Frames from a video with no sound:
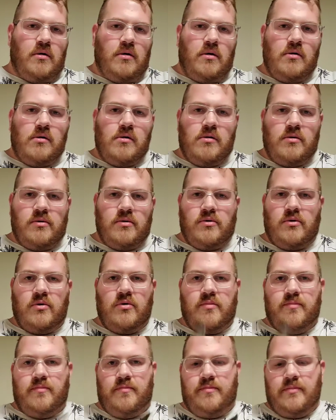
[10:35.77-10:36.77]

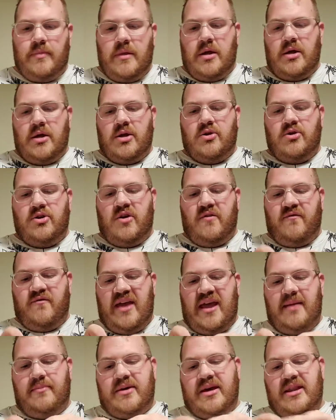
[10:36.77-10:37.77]
oh, your
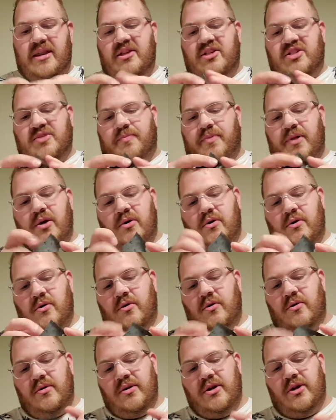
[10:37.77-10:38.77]
vape can
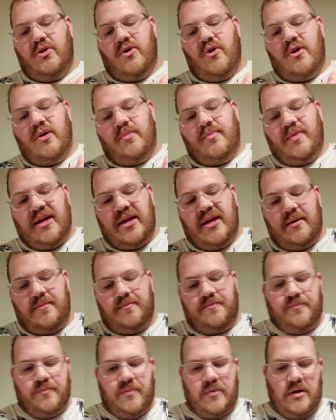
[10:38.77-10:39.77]
explode and you're going to be